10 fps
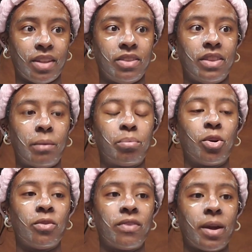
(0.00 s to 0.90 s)
the
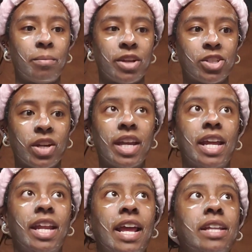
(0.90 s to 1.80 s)
profile picture,
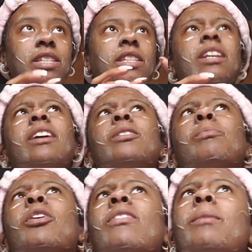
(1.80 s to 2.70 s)
again, it's the
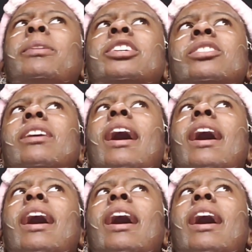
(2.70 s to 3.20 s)
profile picture,